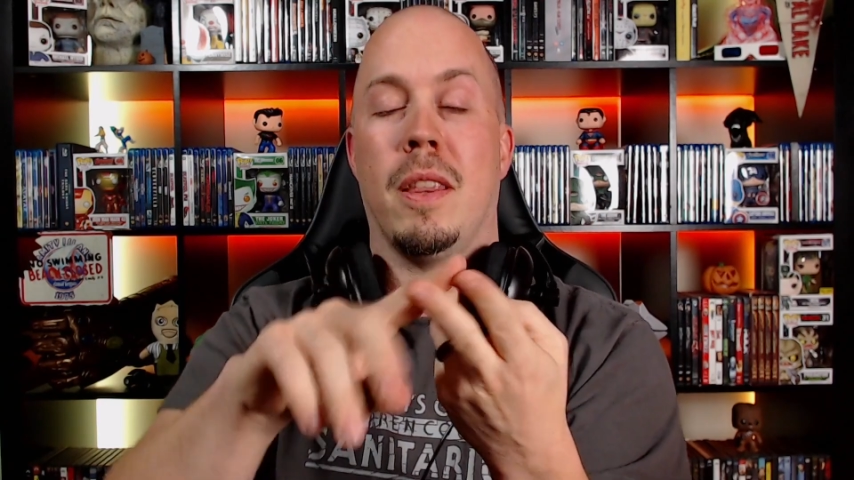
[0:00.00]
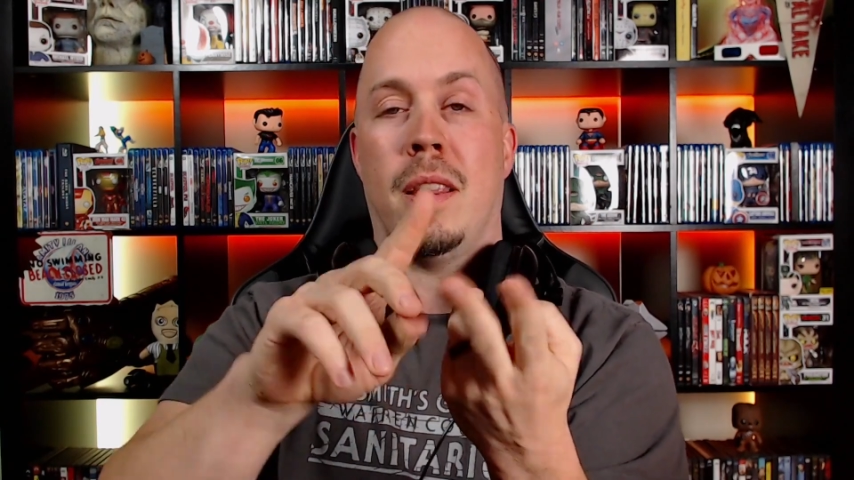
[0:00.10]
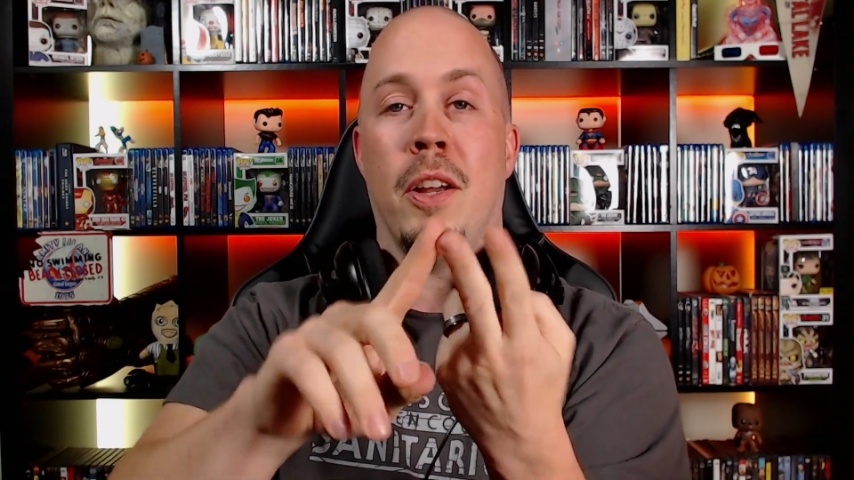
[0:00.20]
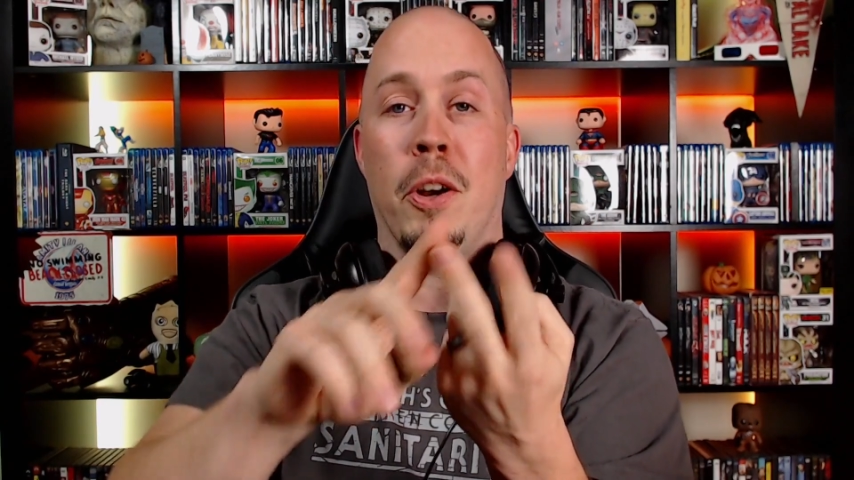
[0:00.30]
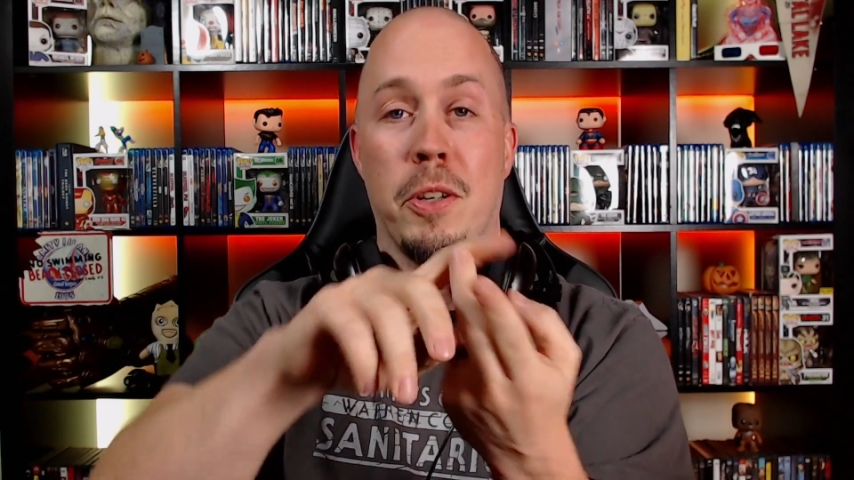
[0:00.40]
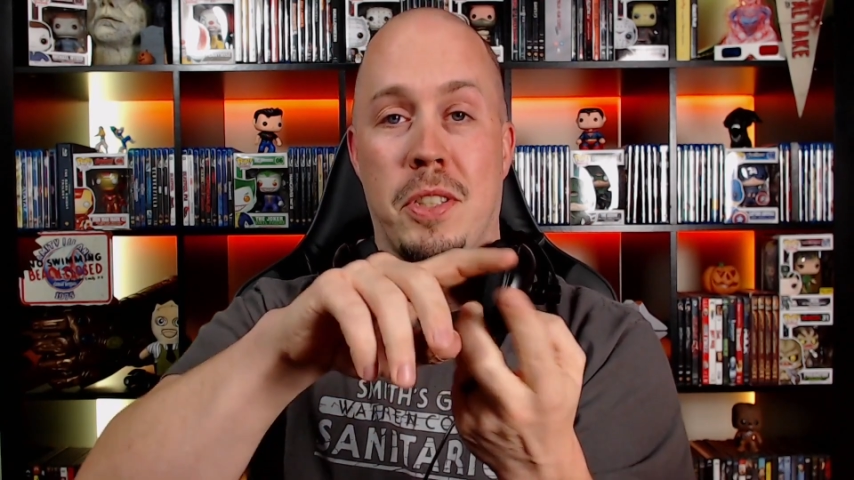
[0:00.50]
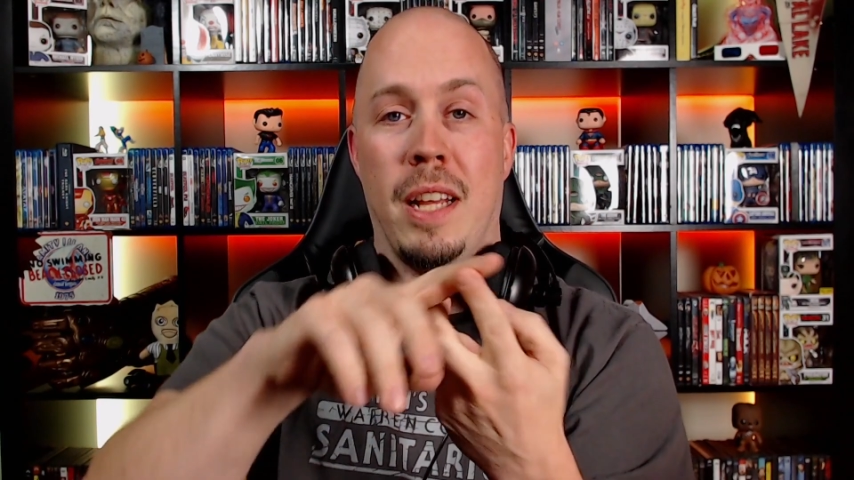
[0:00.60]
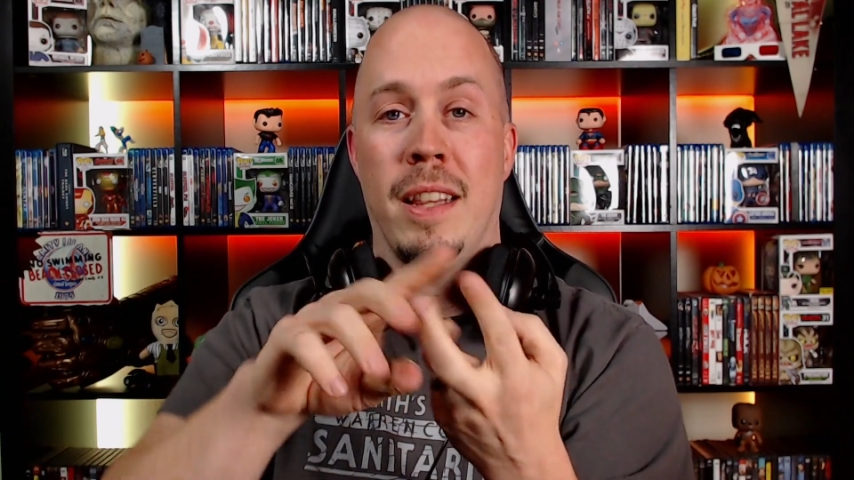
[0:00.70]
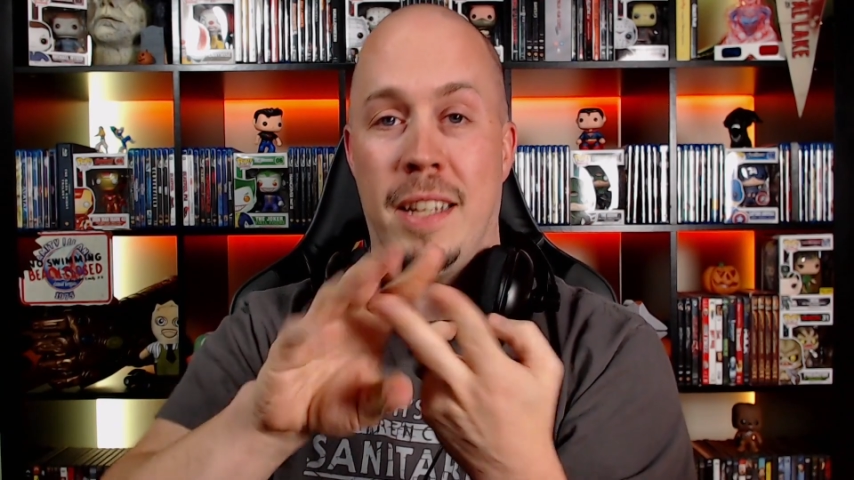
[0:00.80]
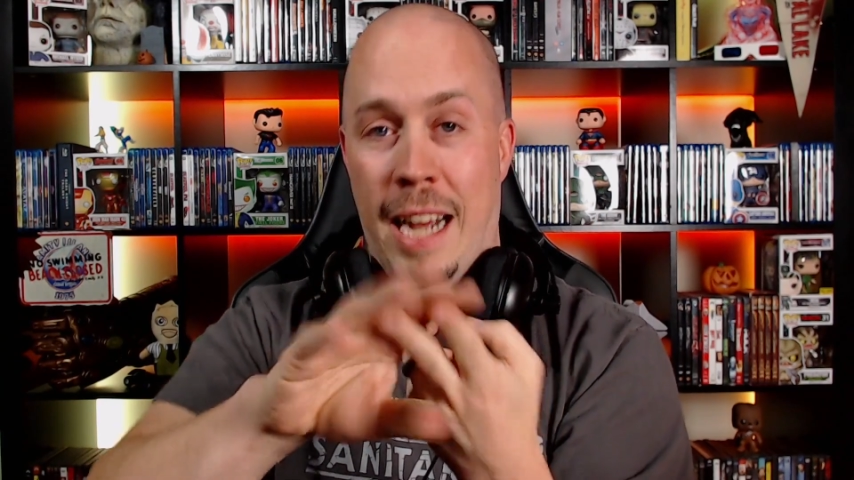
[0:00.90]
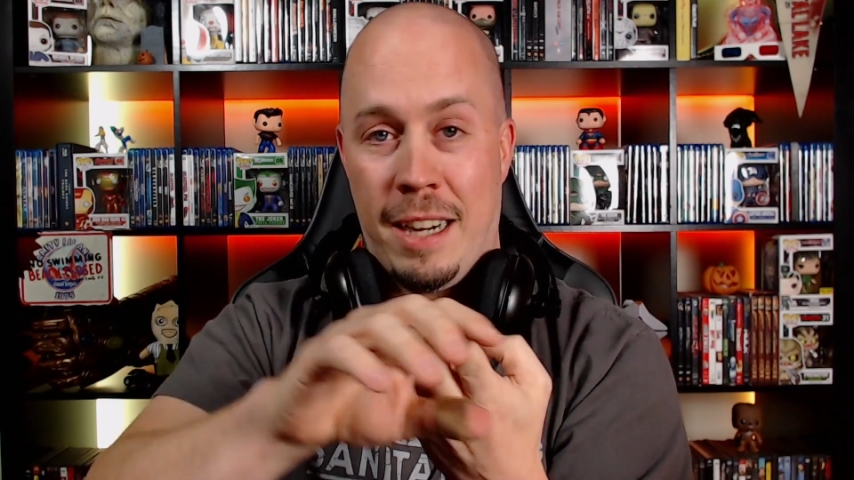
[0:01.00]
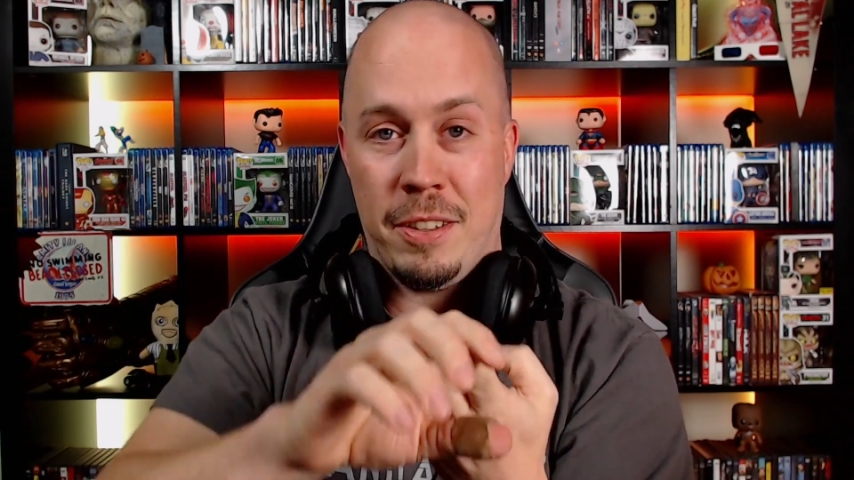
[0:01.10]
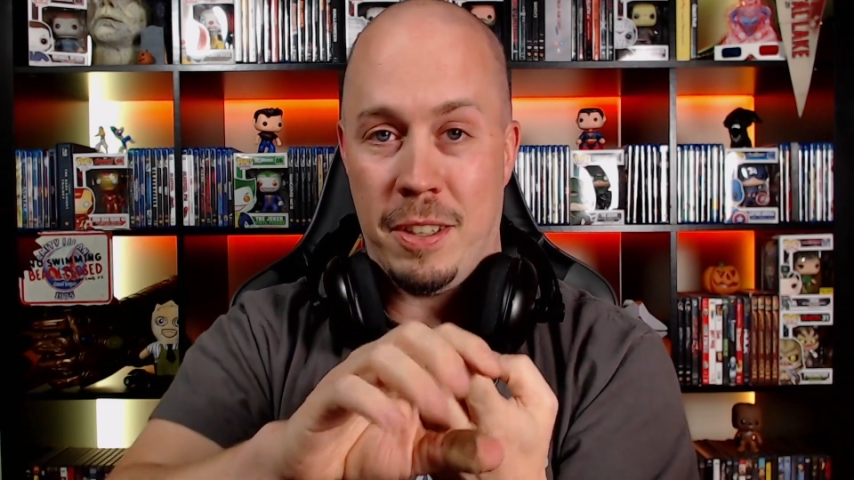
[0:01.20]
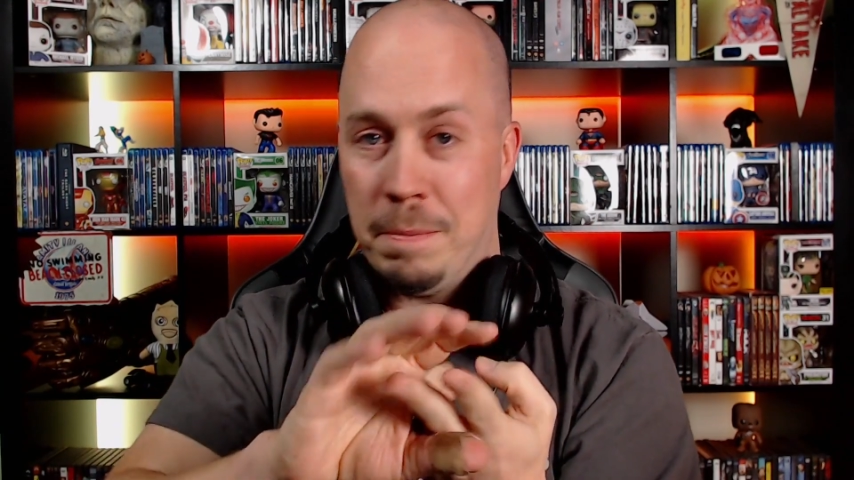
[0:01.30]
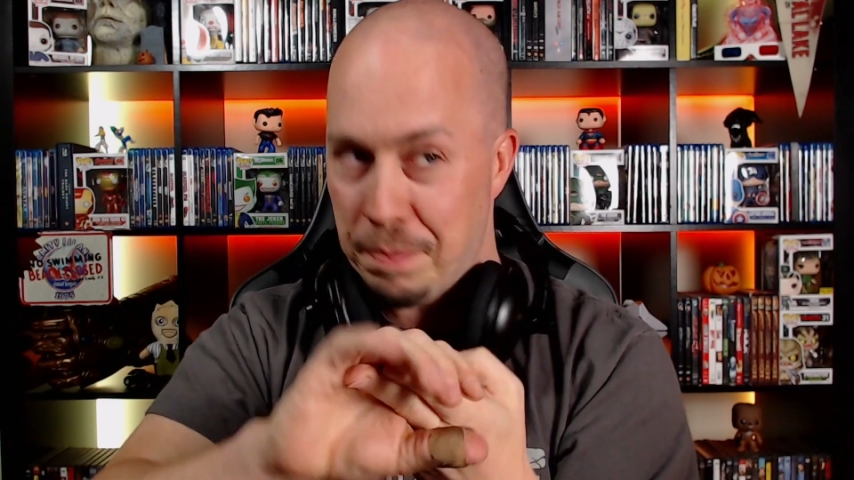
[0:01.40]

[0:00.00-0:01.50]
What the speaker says: nurse and the doctor,